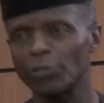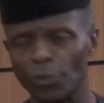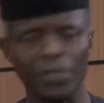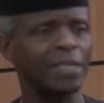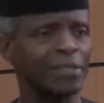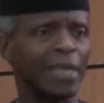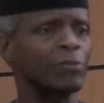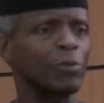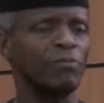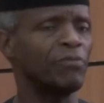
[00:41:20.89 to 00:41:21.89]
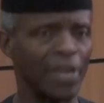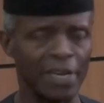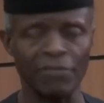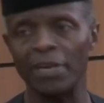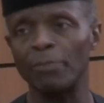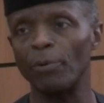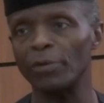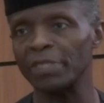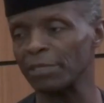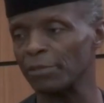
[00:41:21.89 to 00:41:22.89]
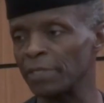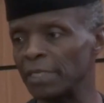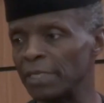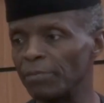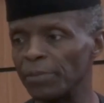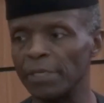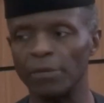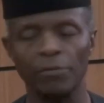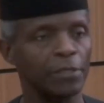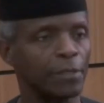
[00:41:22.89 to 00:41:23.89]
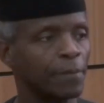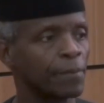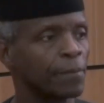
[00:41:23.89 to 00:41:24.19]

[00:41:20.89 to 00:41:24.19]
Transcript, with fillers: So Nigeria has a very, very poor tax to GDP ratio.